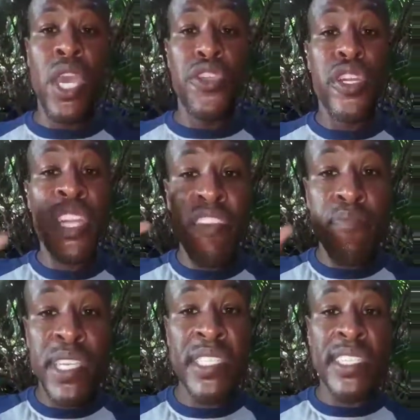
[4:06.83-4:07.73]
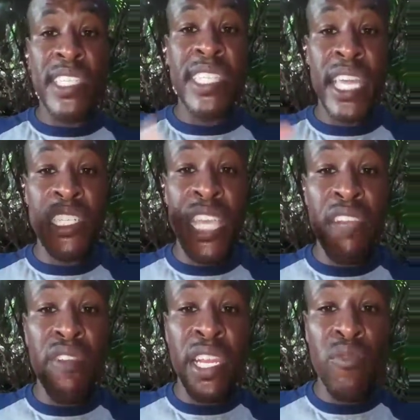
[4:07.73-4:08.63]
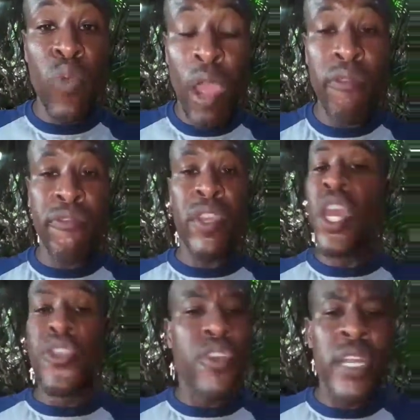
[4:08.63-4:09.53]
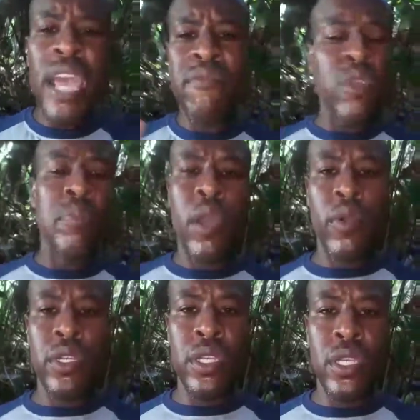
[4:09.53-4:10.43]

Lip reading: you don't have businesses that are generating wealth, you don't have no power.